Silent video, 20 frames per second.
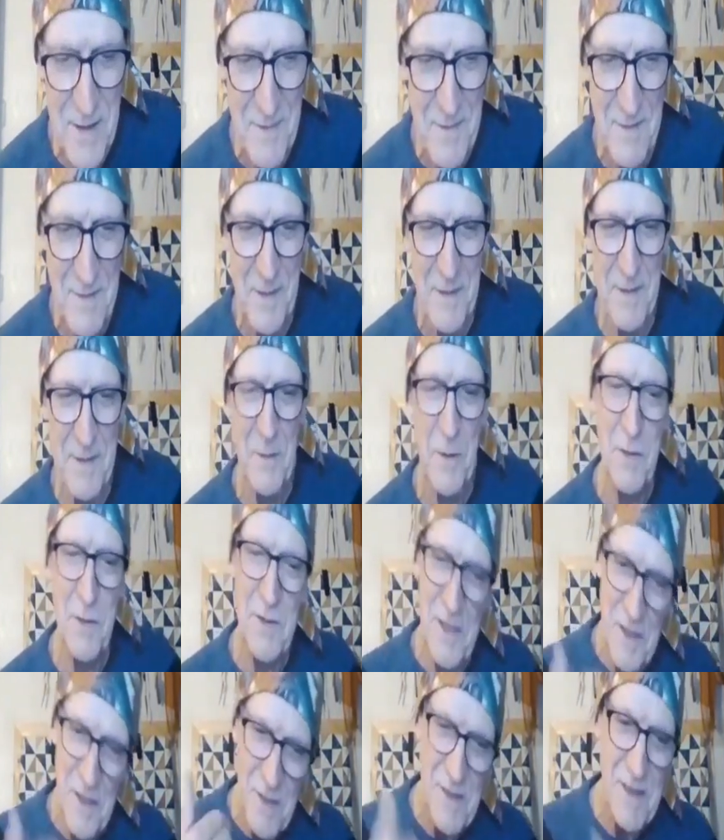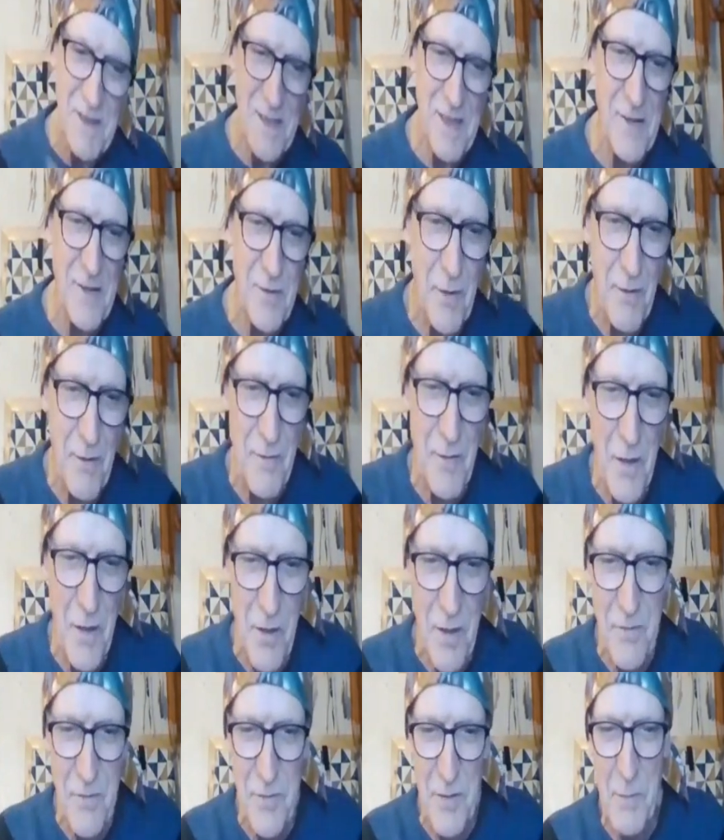and on the eastern of the
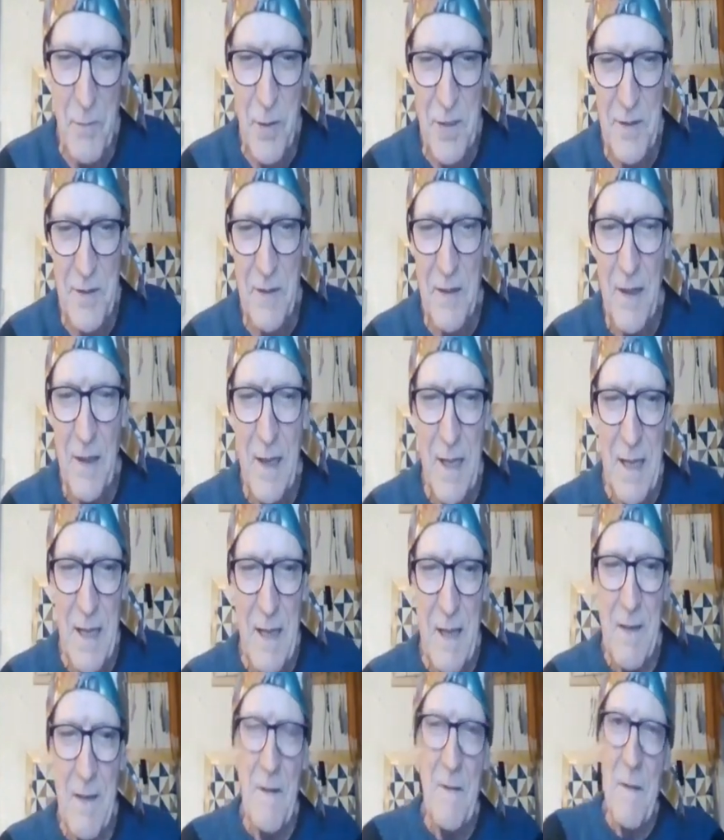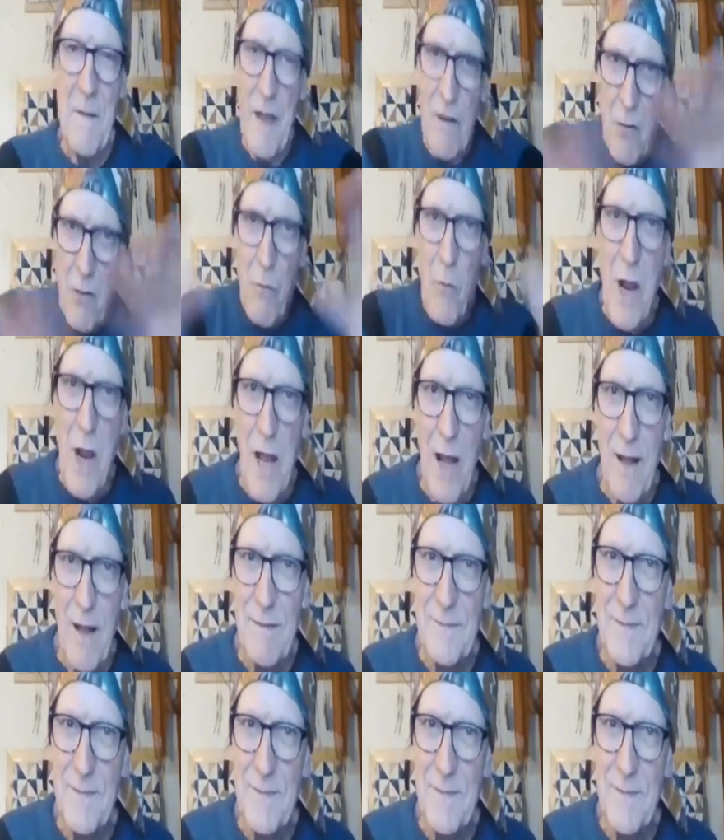country, but everywhere in the